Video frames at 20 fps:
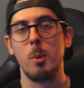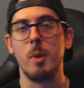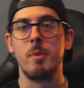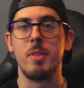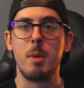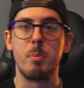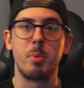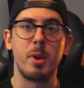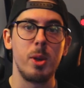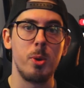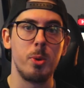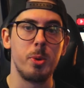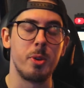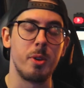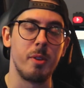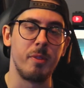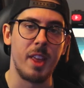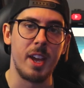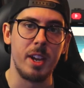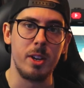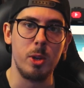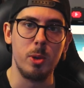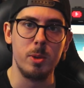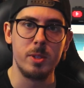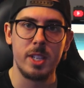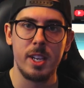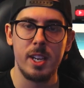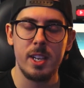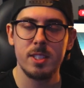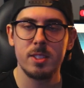with their pre-order of their
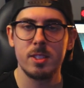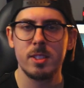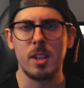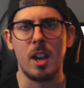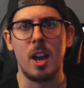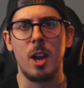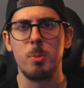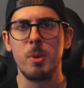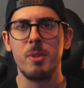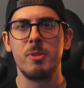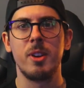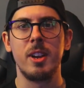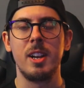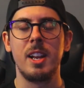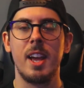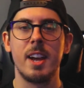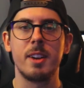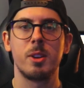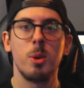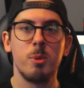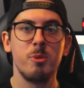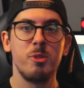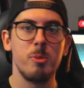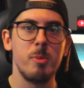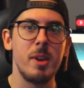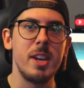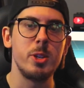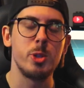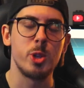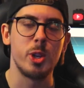new tiers, we finally had
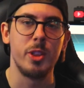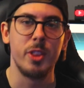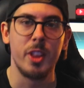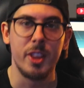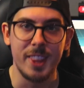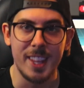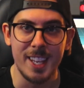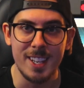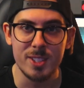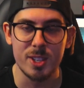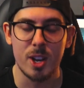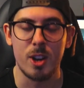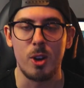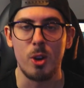confirmation that these